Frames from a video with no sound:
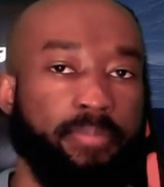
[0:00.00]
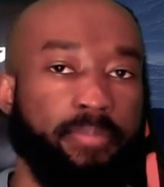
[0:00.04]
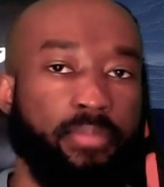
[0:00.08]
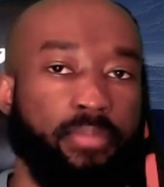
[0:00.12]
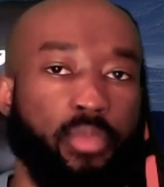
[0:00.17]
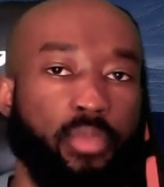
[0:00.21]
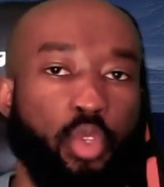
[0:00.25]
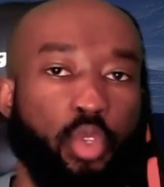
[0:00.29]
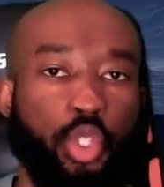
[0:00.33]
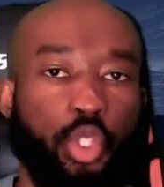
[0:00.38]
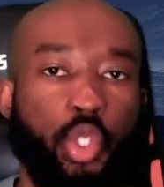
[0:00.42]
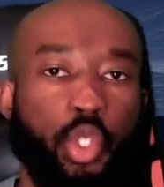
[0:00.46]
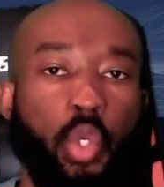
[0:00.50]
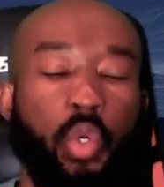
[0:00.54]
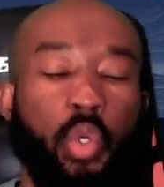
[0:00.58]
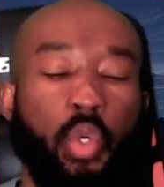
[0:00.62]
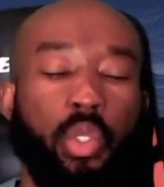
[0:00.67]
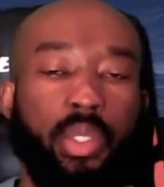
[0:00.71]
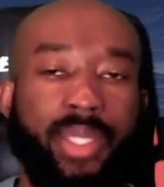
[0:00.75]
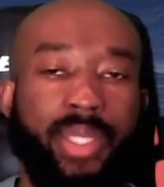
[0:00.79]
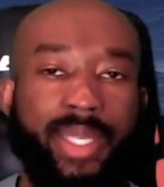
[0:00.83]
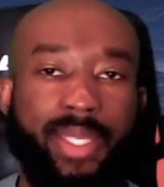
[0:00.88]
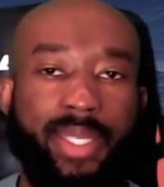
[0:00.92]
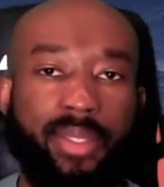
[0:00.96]
the
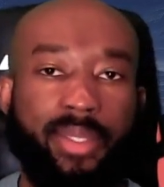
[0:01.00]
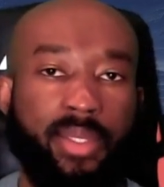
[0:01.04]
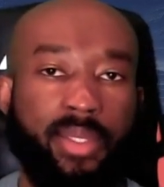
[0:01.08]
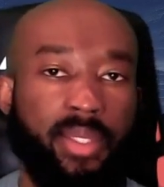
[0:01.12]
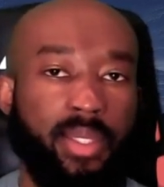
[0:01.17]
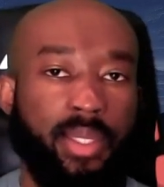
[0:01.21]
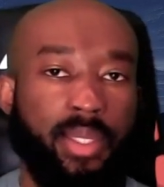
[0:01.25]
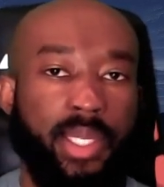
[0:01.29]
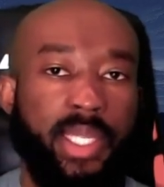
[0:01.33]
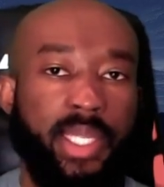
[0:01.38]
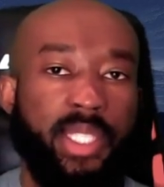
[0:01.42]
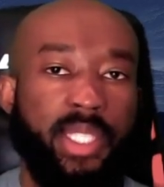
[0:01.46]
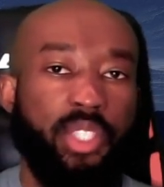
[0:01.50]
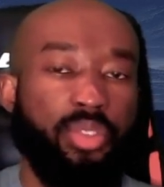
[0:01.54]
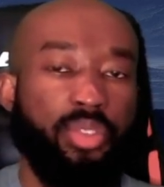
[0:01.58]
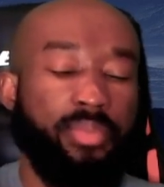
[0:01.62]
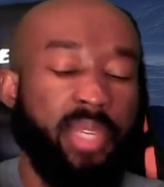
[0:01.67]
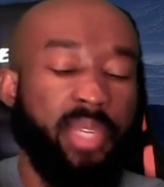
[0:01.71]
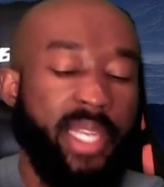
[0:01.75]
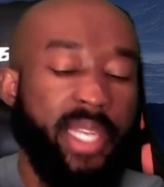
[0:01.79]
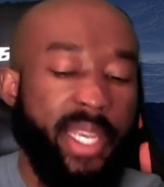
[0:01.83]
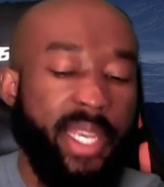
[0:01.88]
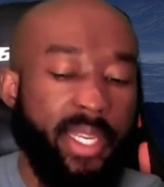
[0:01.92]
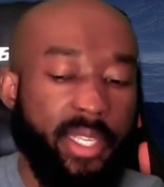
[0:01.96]
soul is
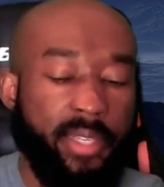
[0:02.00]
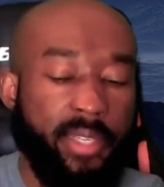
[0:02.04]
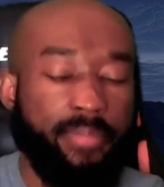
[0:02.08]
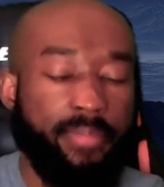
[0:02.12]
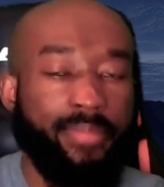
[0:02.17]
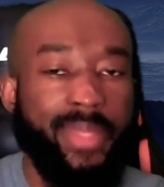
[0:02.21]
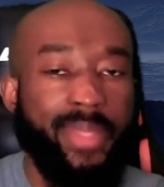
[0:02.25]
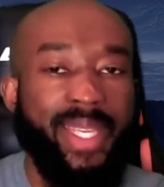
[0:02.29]
dissimulated